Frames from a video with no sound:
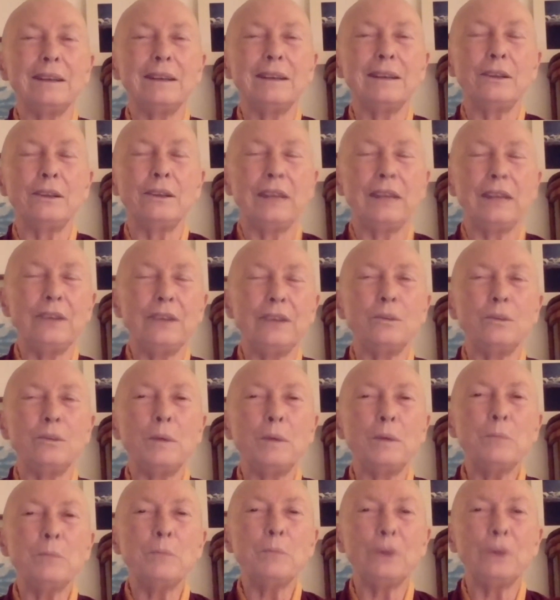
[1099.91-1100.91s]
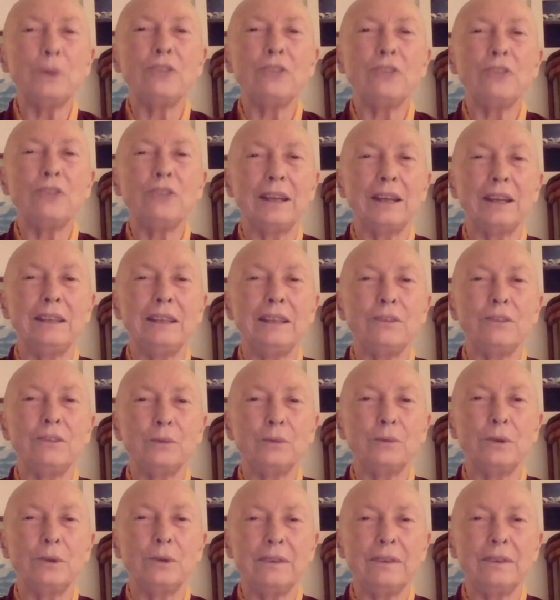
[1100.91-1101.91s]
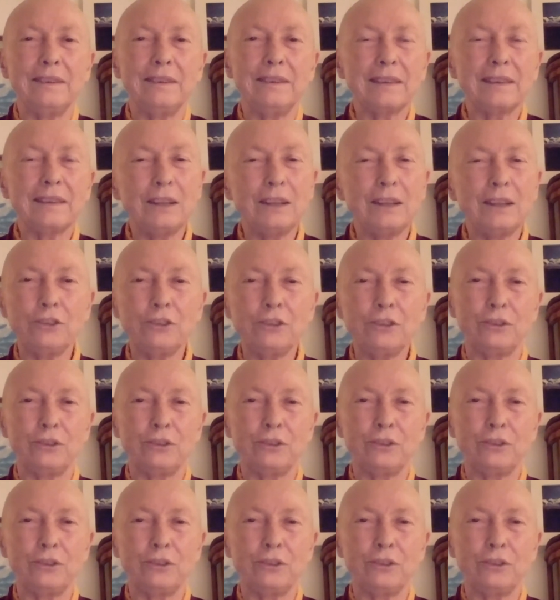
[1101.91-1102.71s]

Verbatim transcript: uh, the other one more challenge, of course, is culture